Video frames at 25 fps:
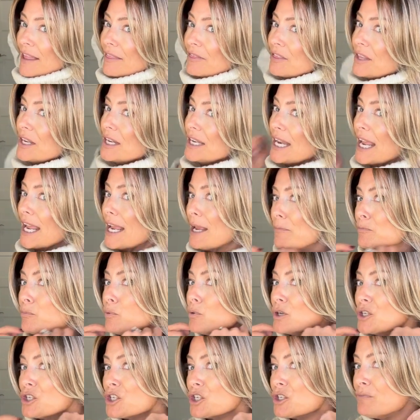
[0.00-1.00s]
The nape,
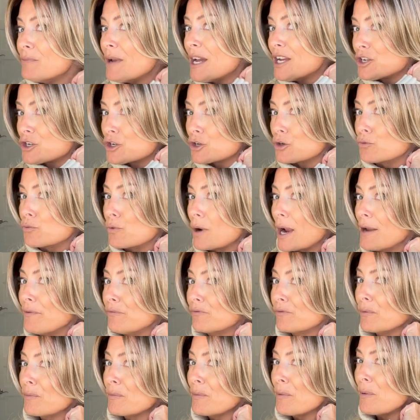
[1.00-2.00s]
which is measured right
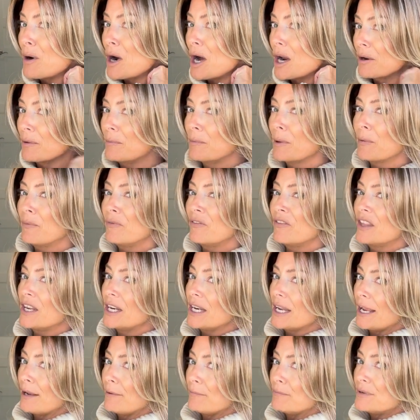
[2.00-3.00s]
from the bottom of the
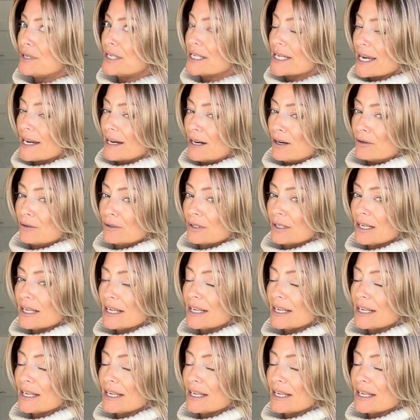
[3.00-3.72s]
nape down,